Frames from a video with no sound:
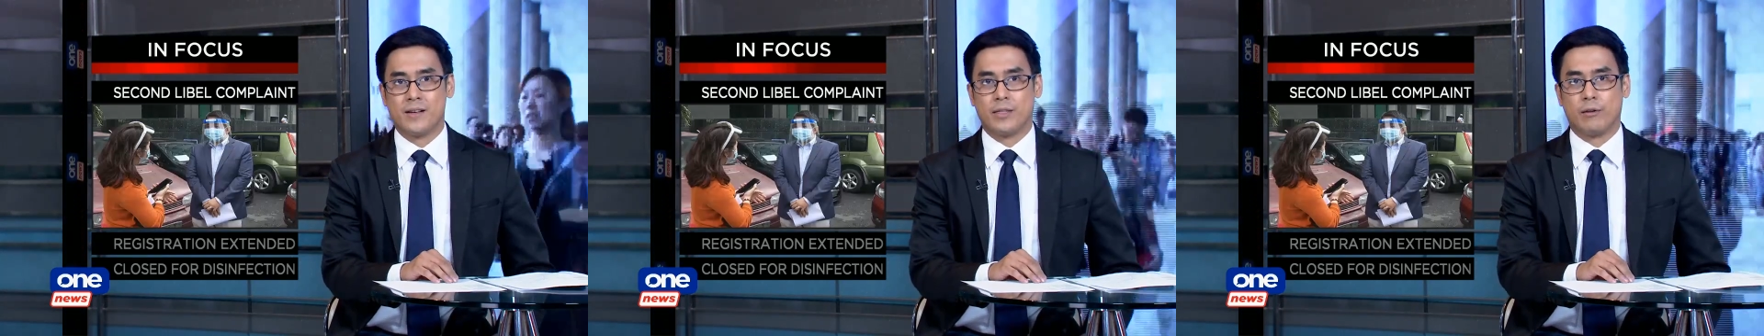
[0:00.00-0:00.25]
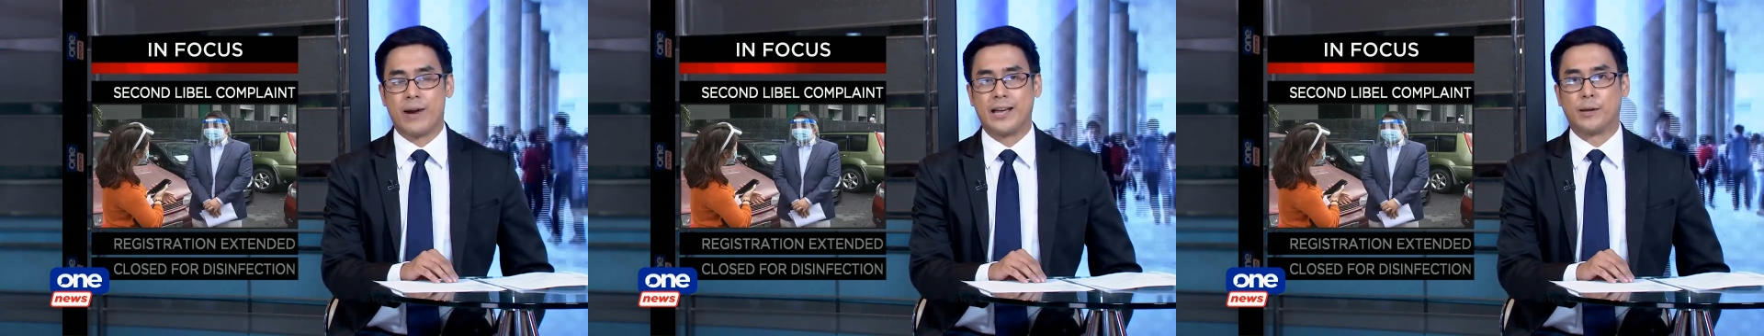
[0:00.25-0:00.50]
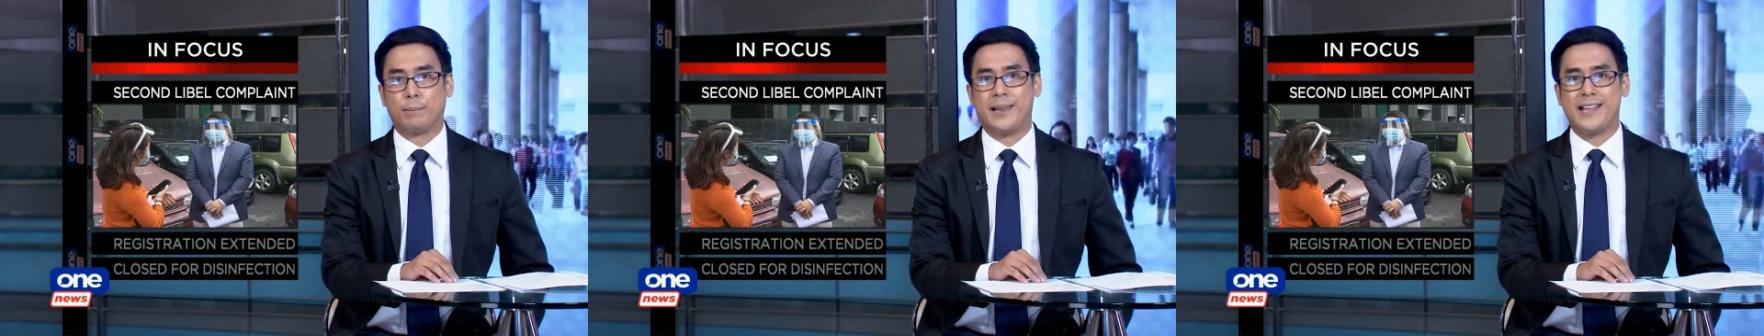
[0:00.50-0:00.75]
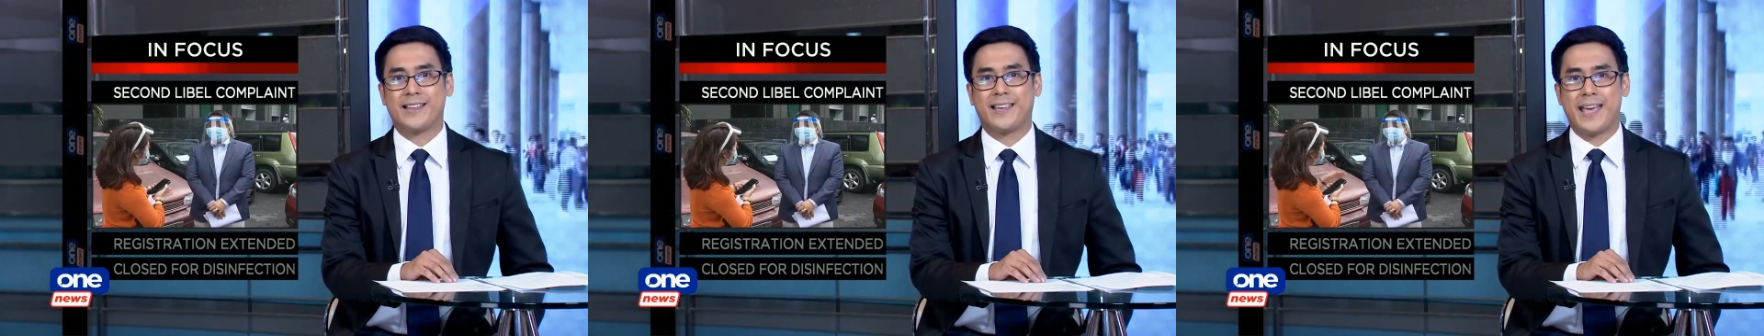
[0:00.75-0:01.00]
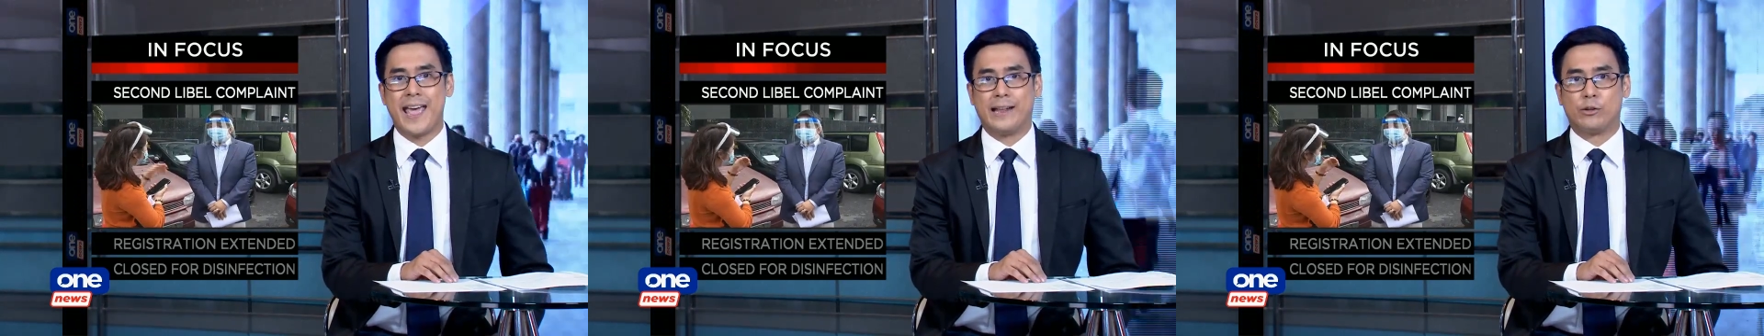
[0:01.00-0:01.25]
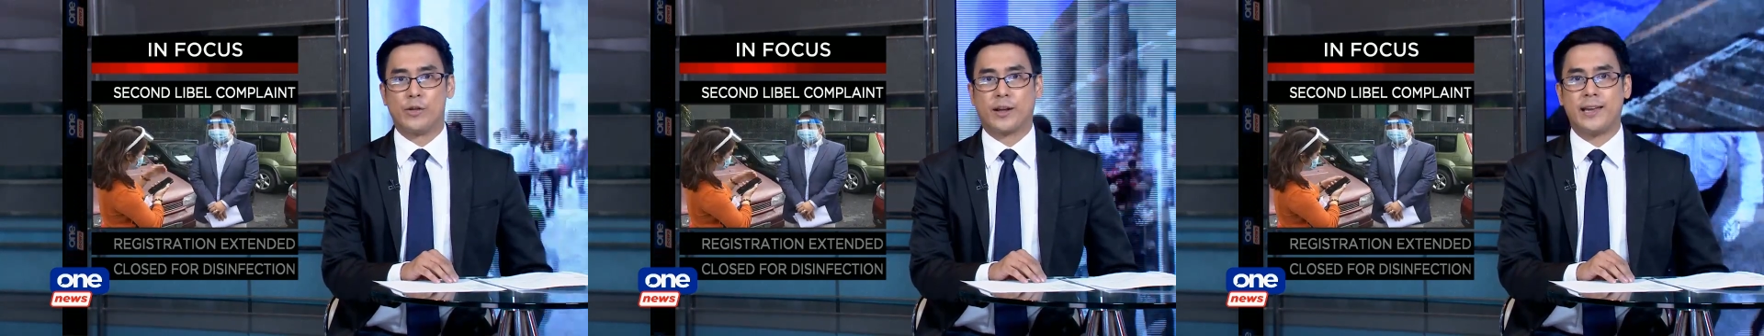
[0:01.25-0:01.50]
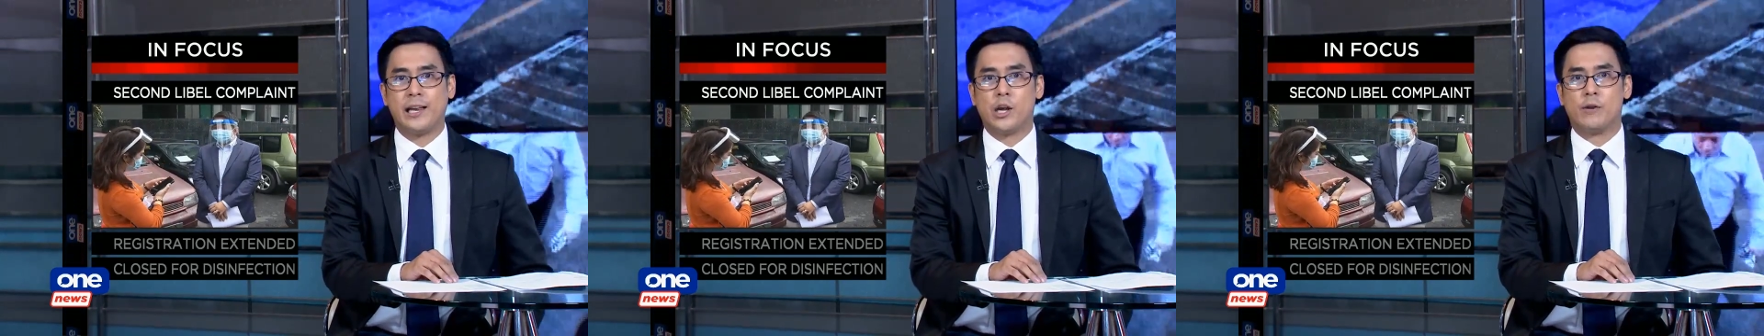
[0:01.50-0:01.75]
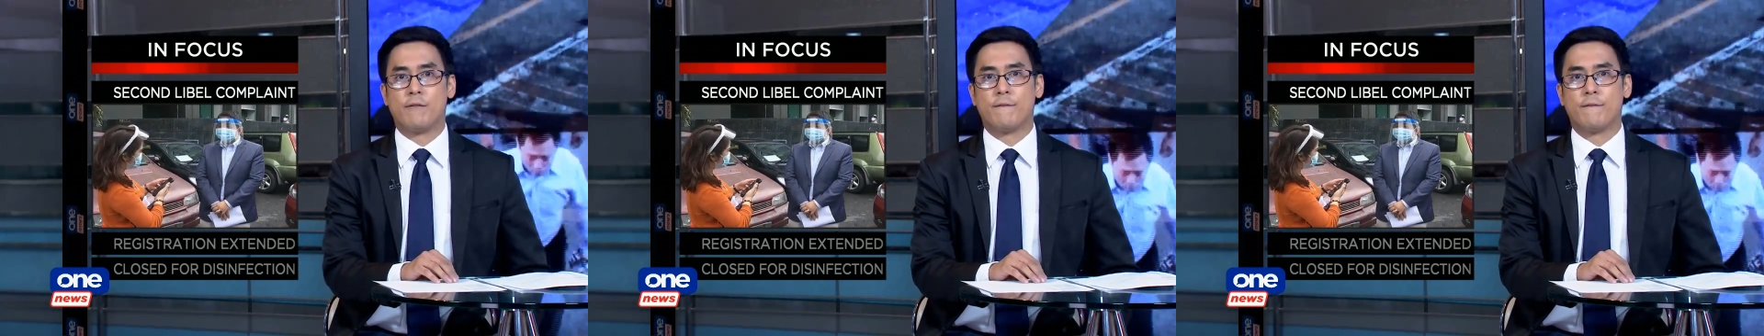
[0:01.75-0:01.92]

The write-up linked Keng to the killing of a